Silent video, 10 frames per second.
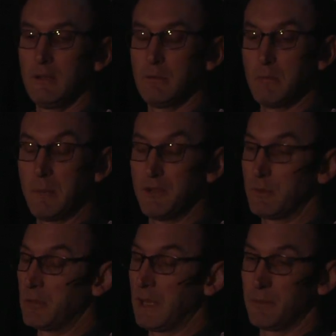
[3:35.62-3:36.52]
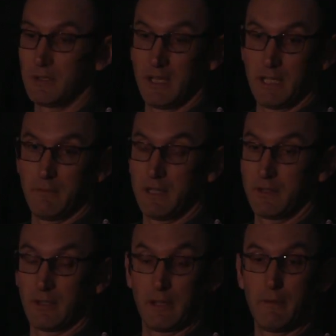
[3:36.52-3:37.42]
maybe sometimes not even
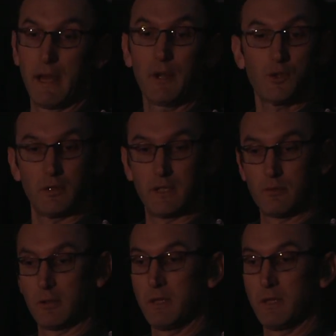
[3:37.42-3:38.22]
necessarily factually true,